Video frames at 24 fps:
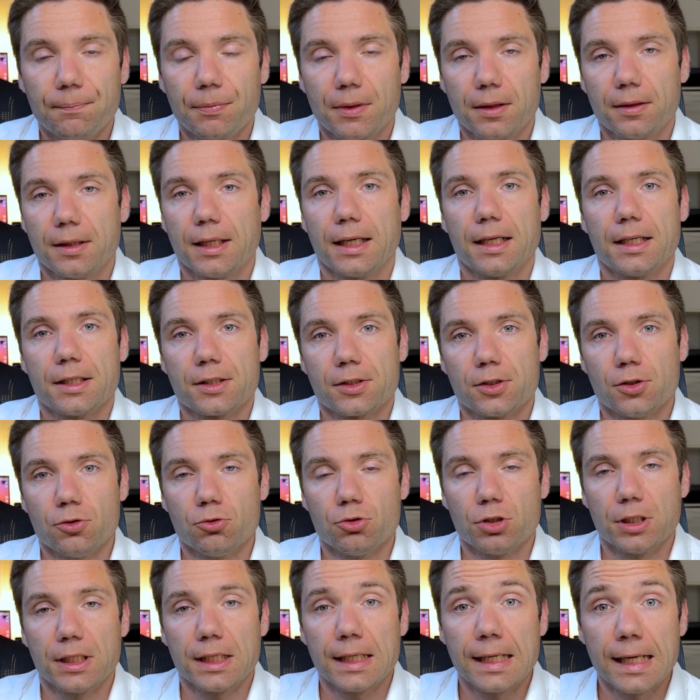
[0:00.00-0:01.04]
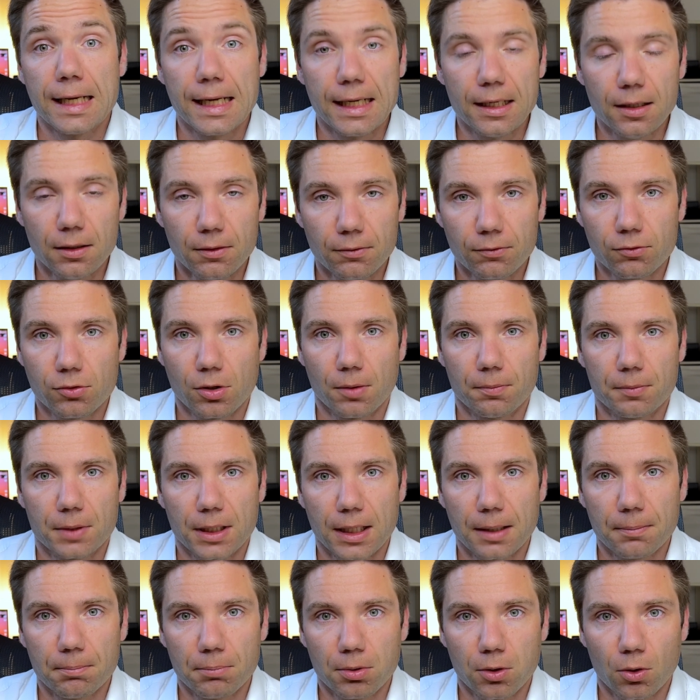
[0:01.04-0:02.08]
that is usually hidden from the
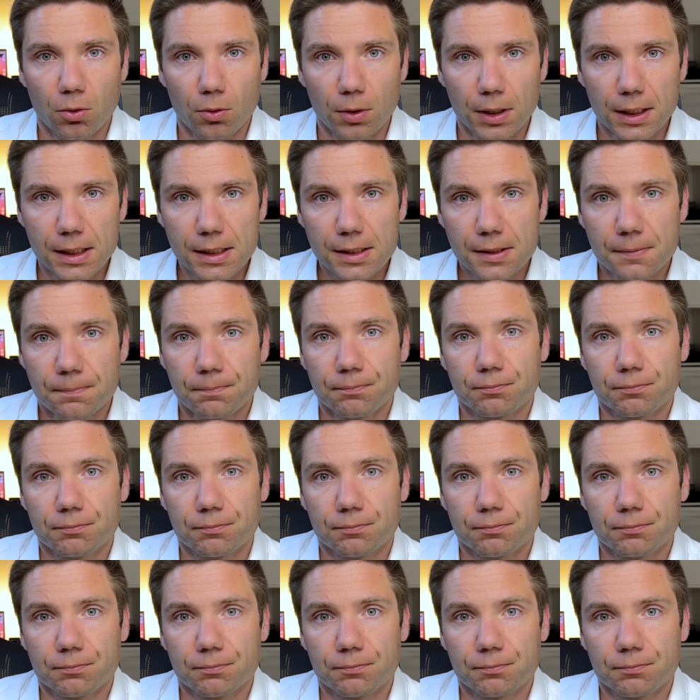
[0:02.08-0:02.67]
employees.